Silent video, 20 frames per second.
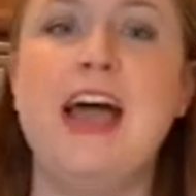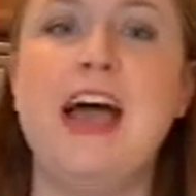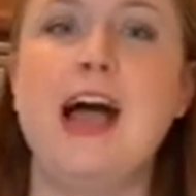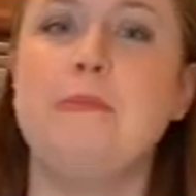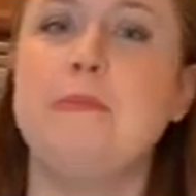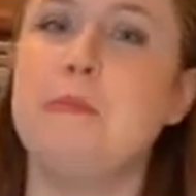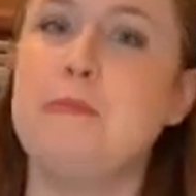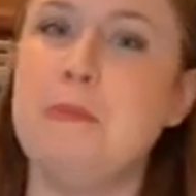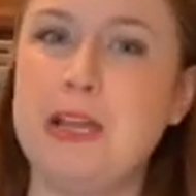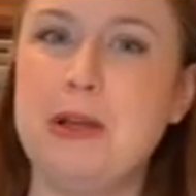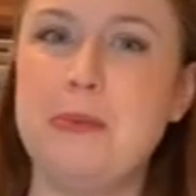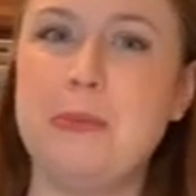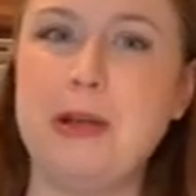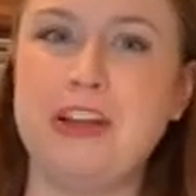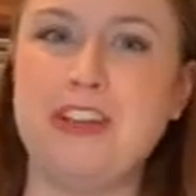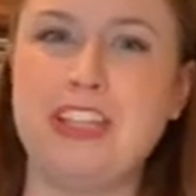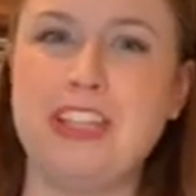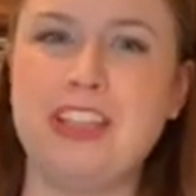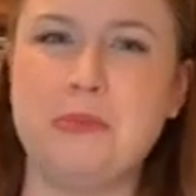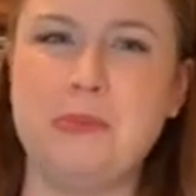But be
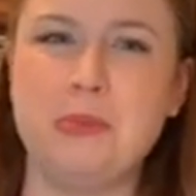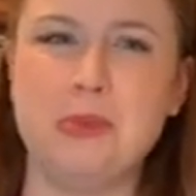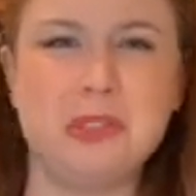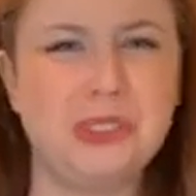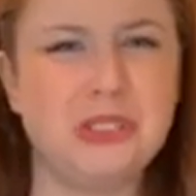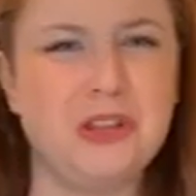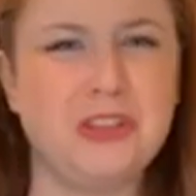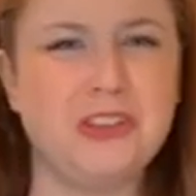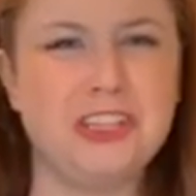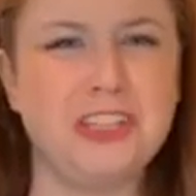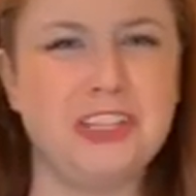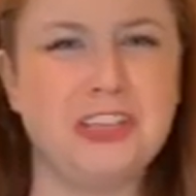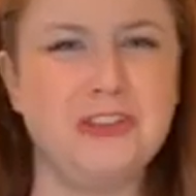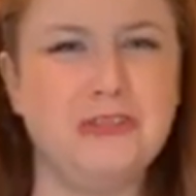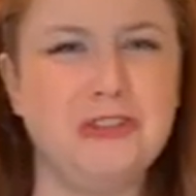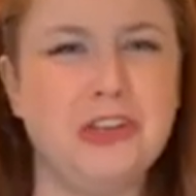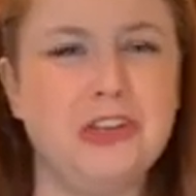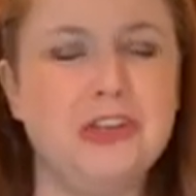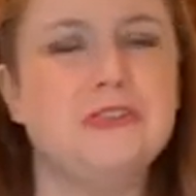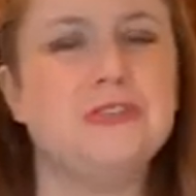aware that the more salt that you
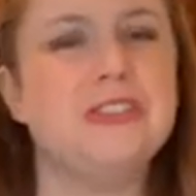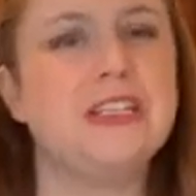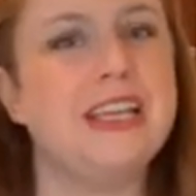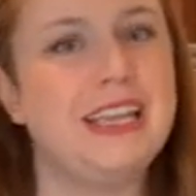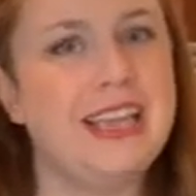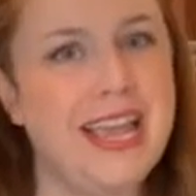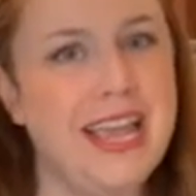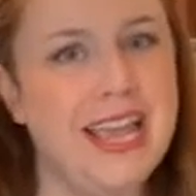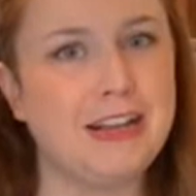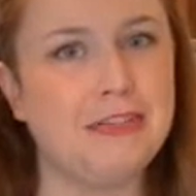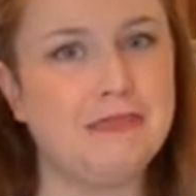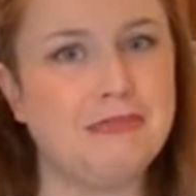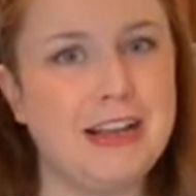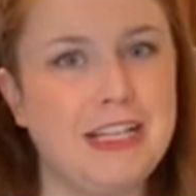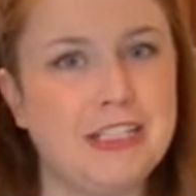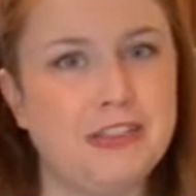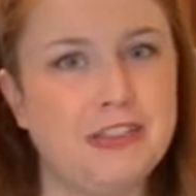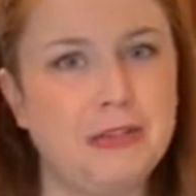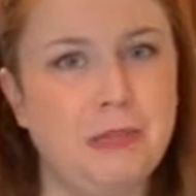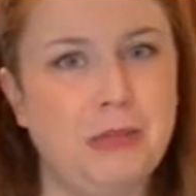use, it can
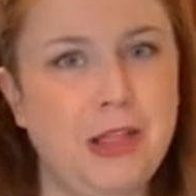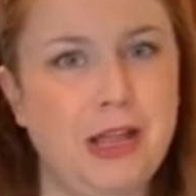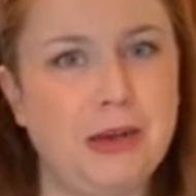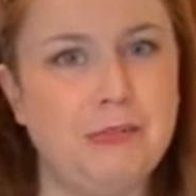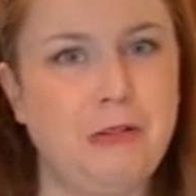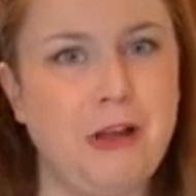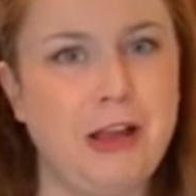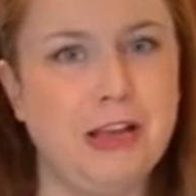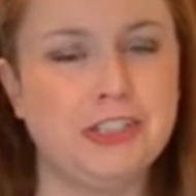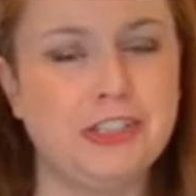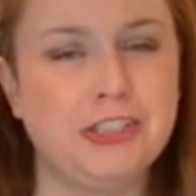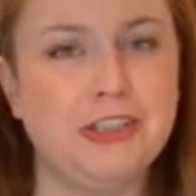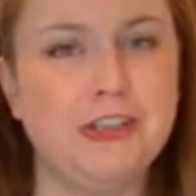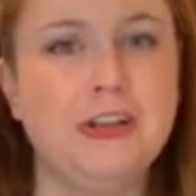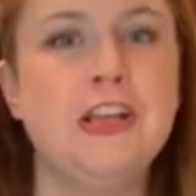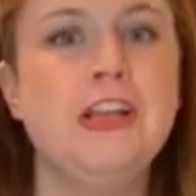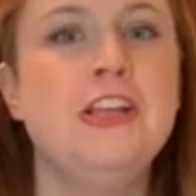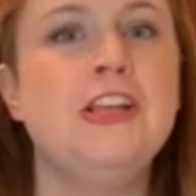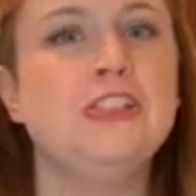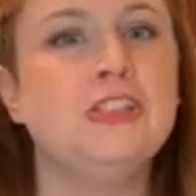raise your blood pressure.
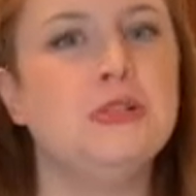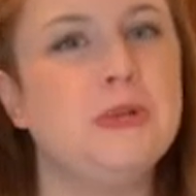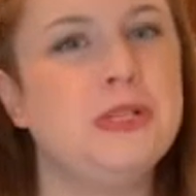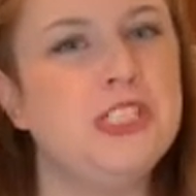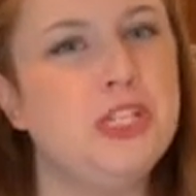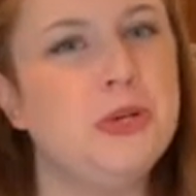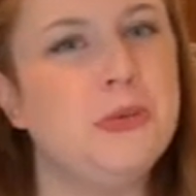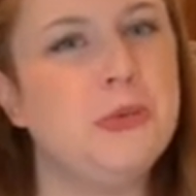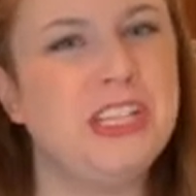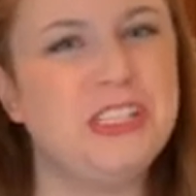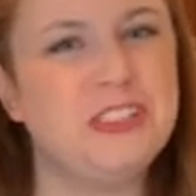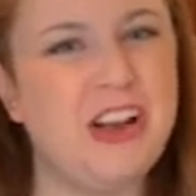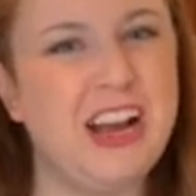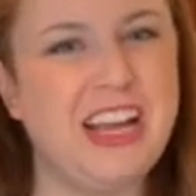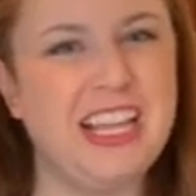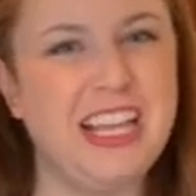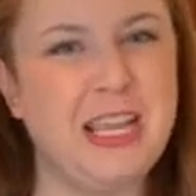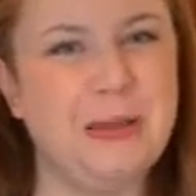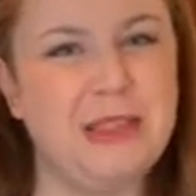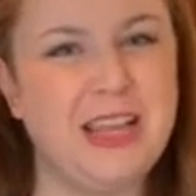So we do want to
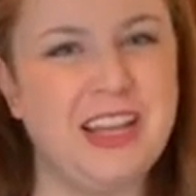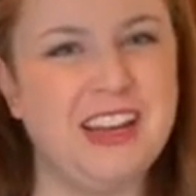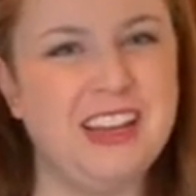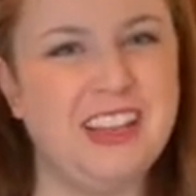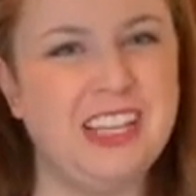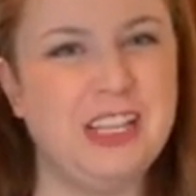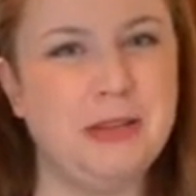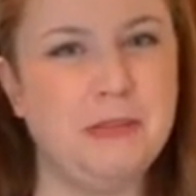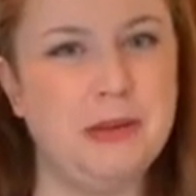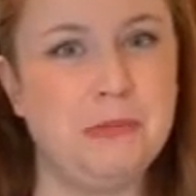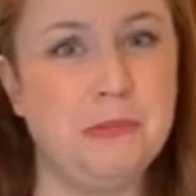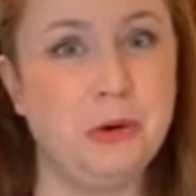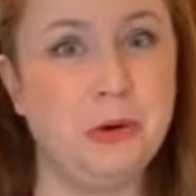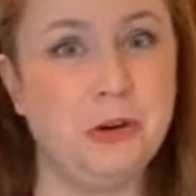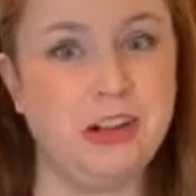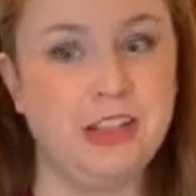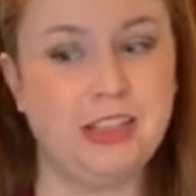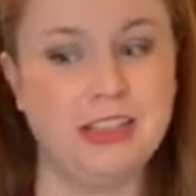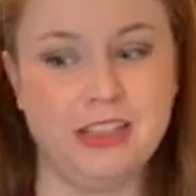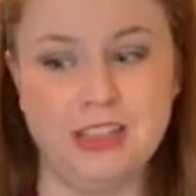try to keep that a little bit
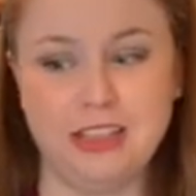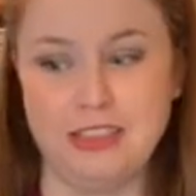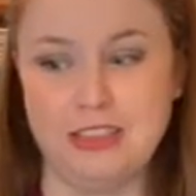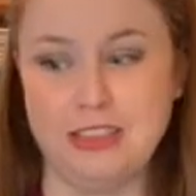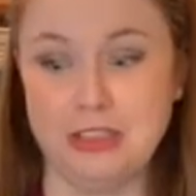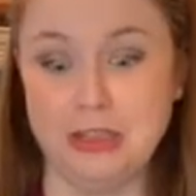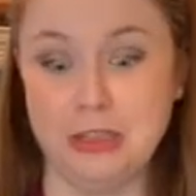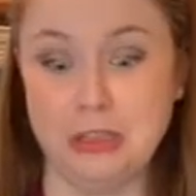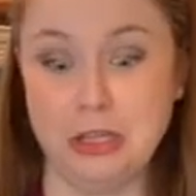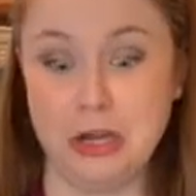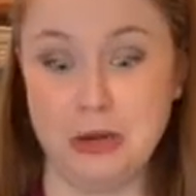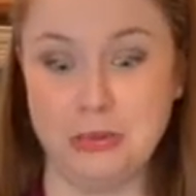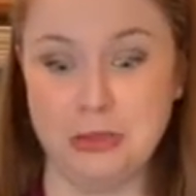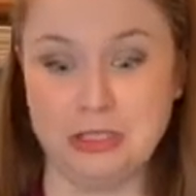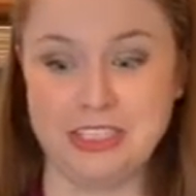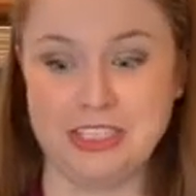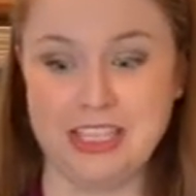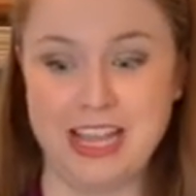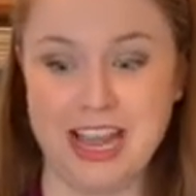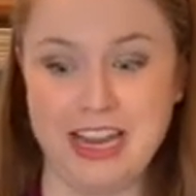more on the
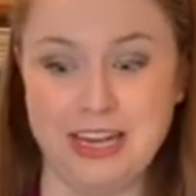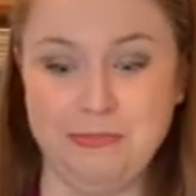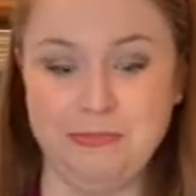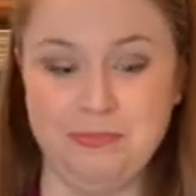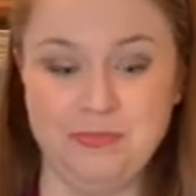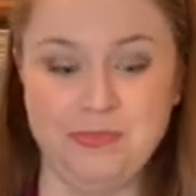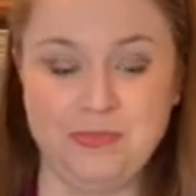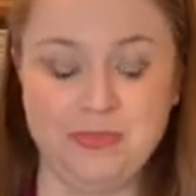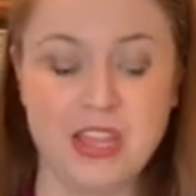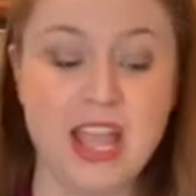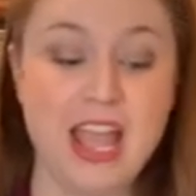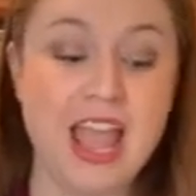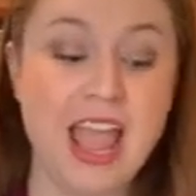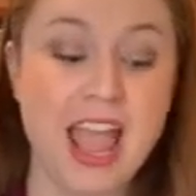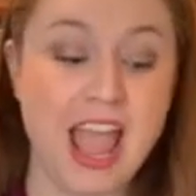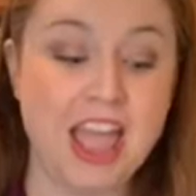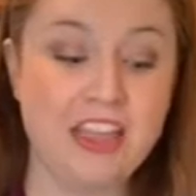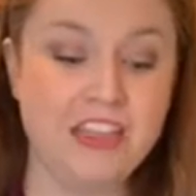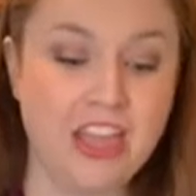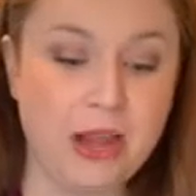lower side.
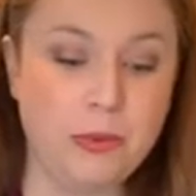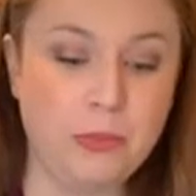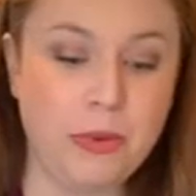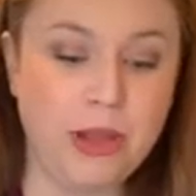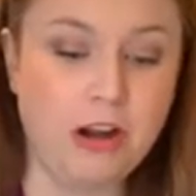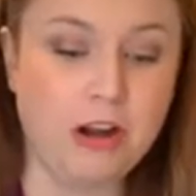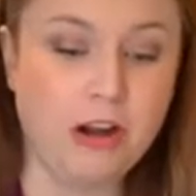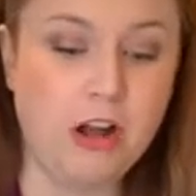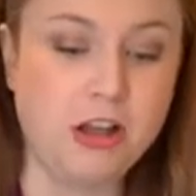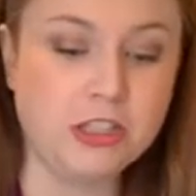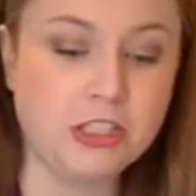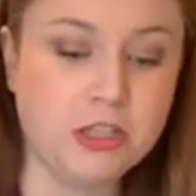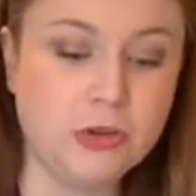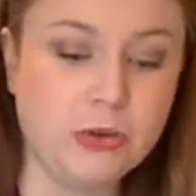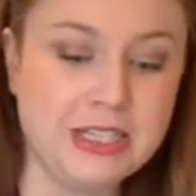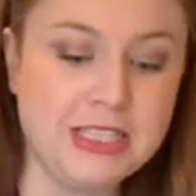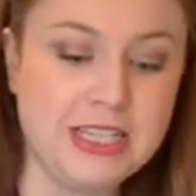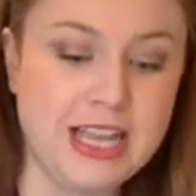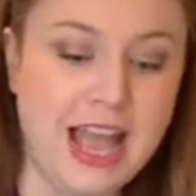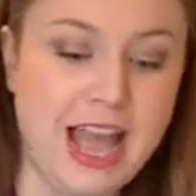And then we are also
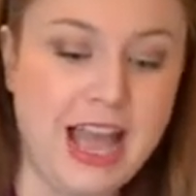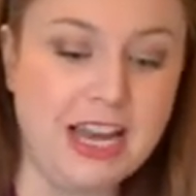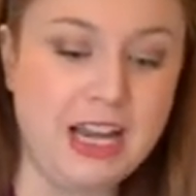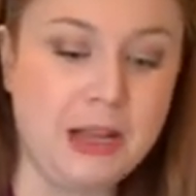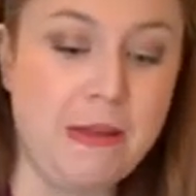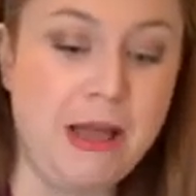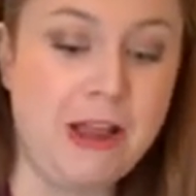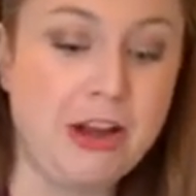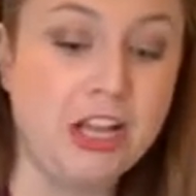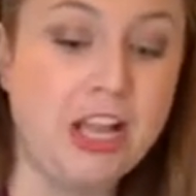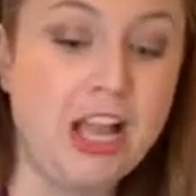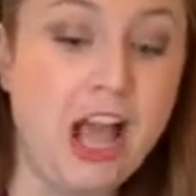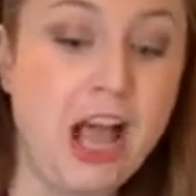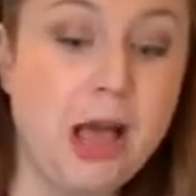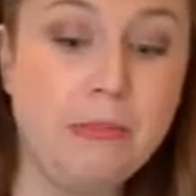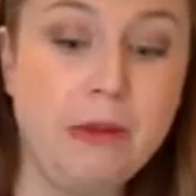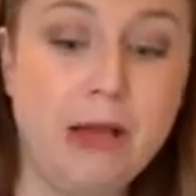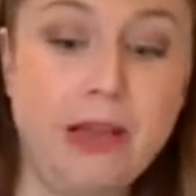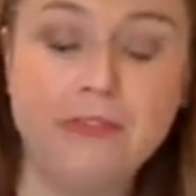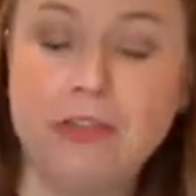going to add about a
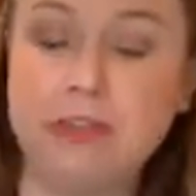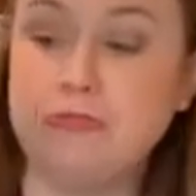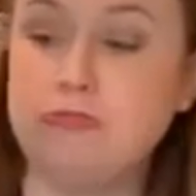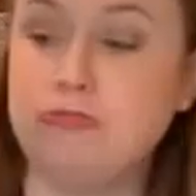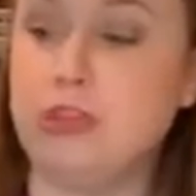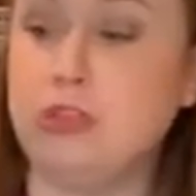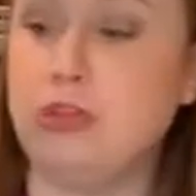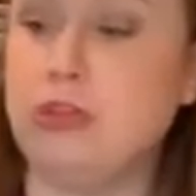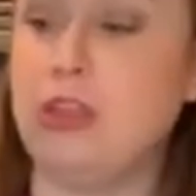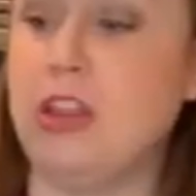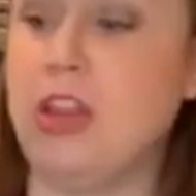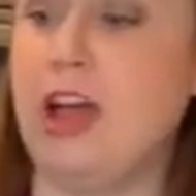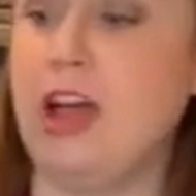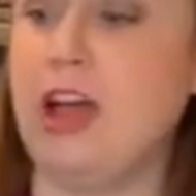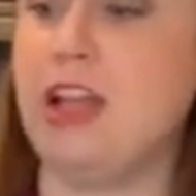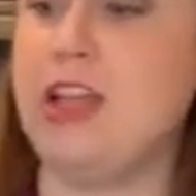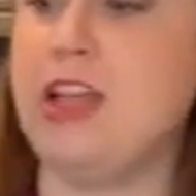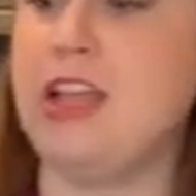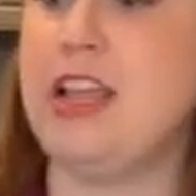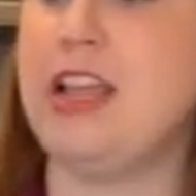cup of
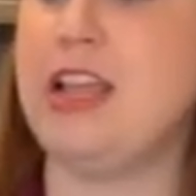arugula.